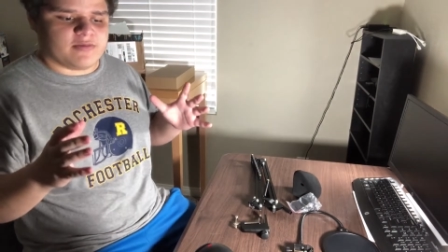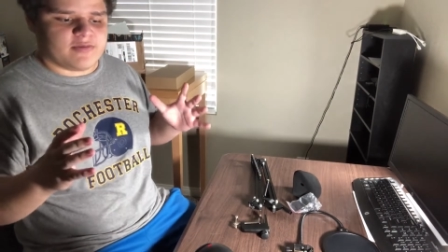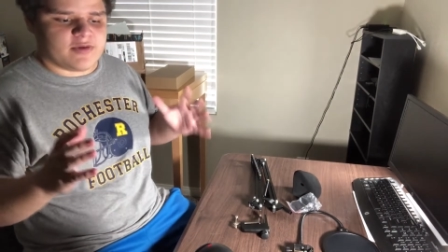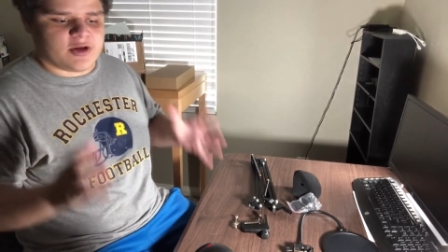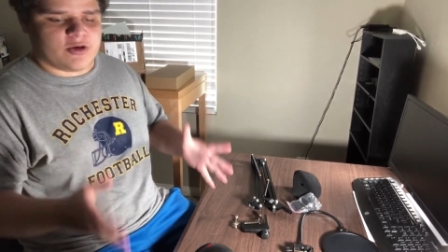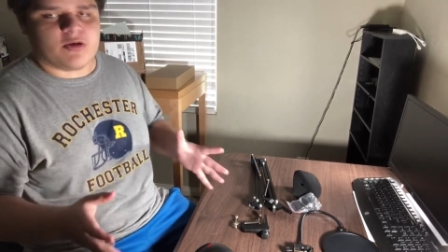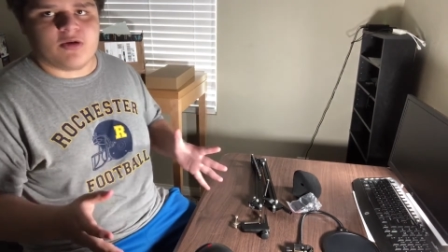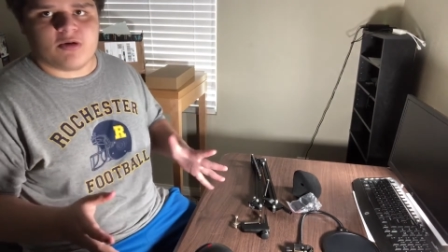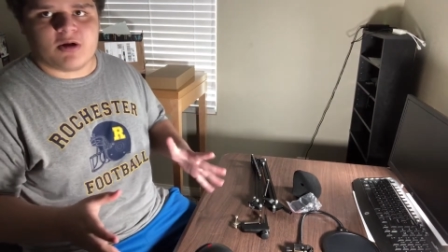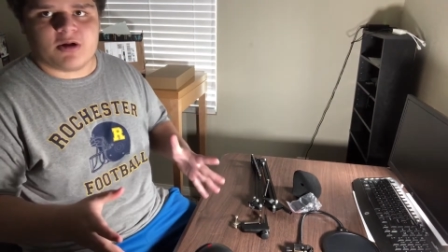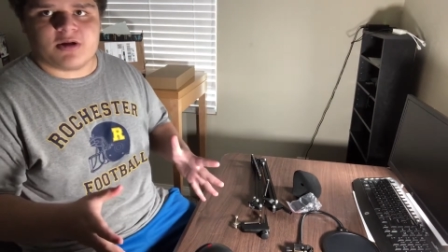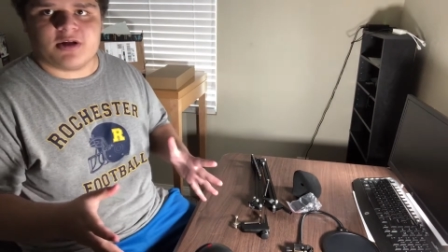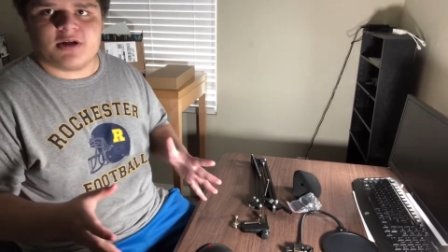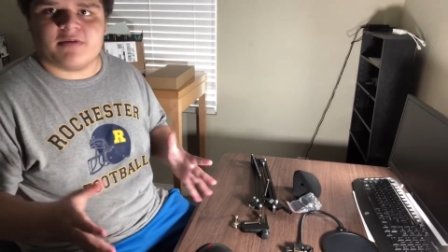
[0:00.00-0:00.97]
video
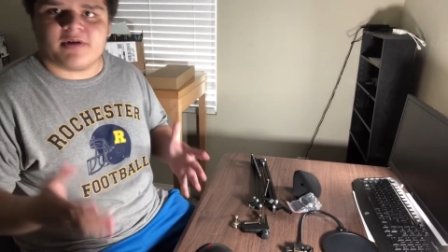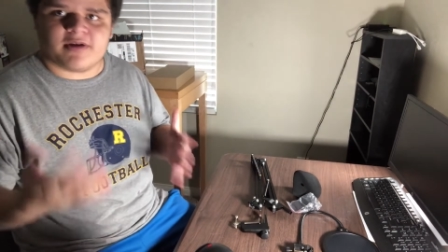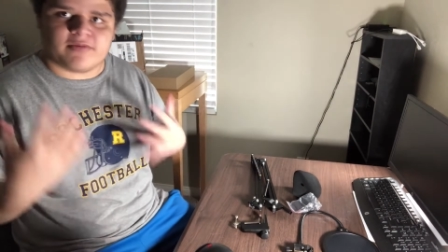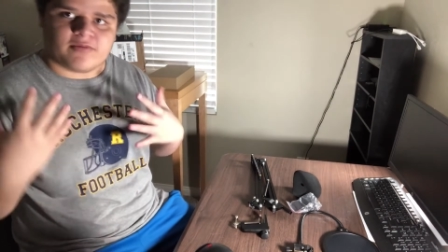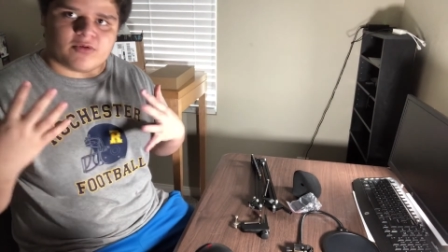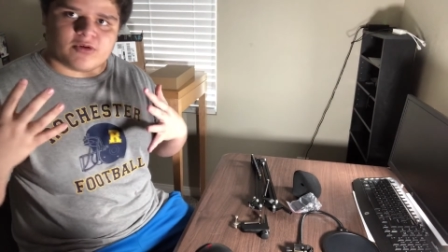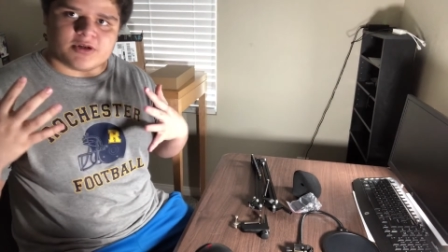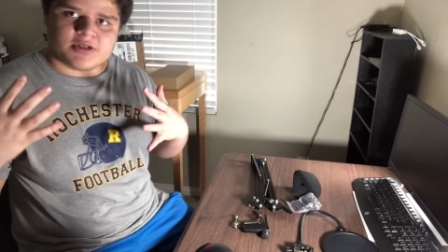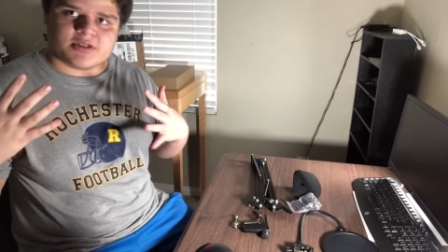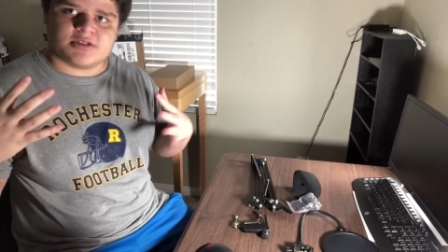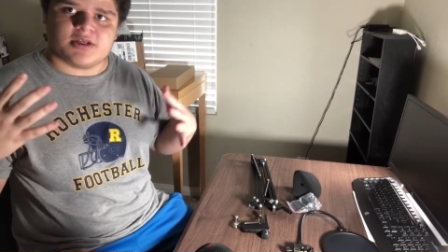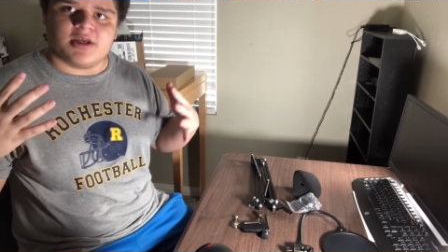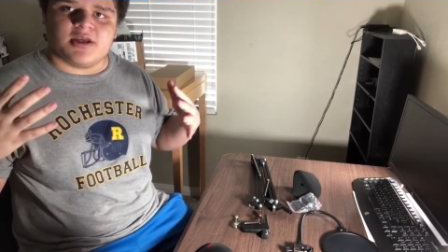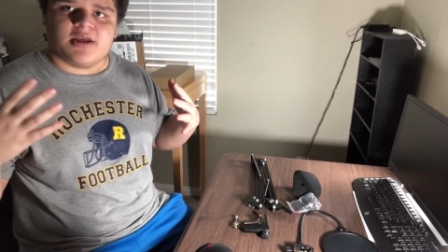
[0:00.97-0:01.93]
quality of my voice
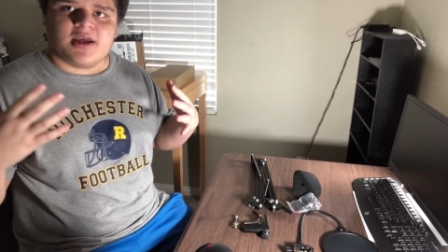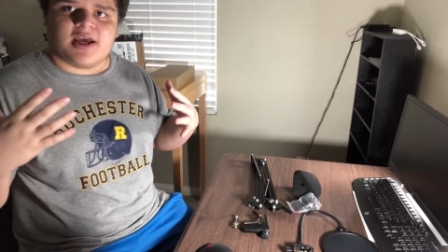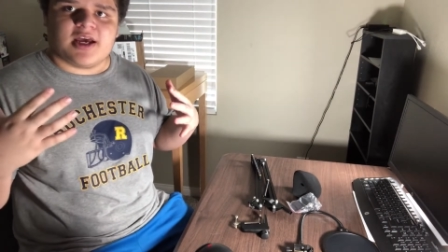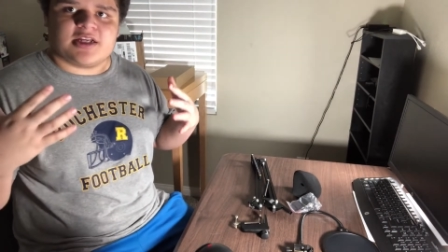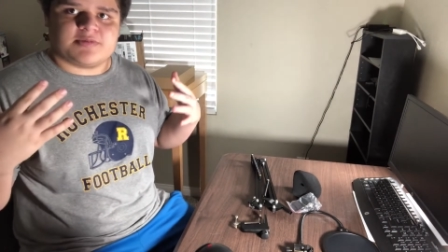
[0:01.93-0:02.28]
has